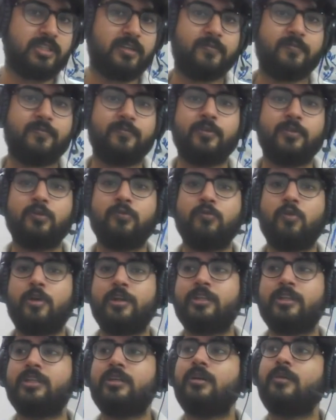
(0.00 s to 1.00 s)
if you
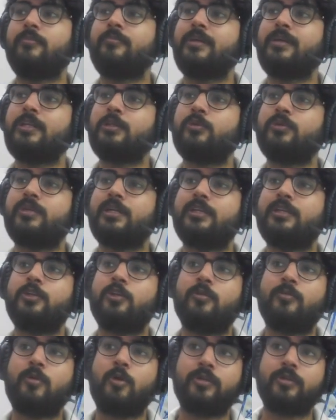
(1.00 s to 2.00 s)
want me to tell you
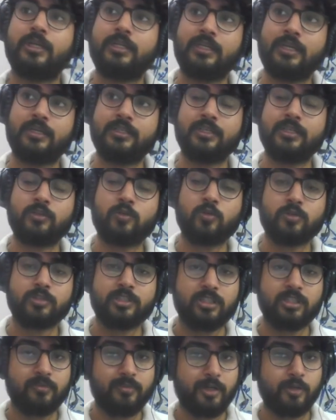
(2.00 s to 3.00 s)
about any other course
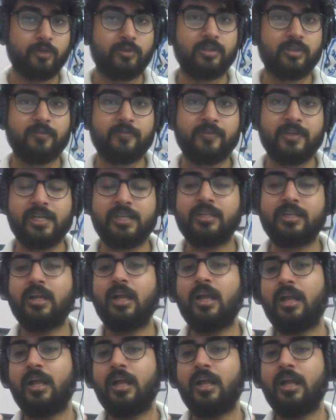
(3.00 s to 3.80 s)
in a particular field,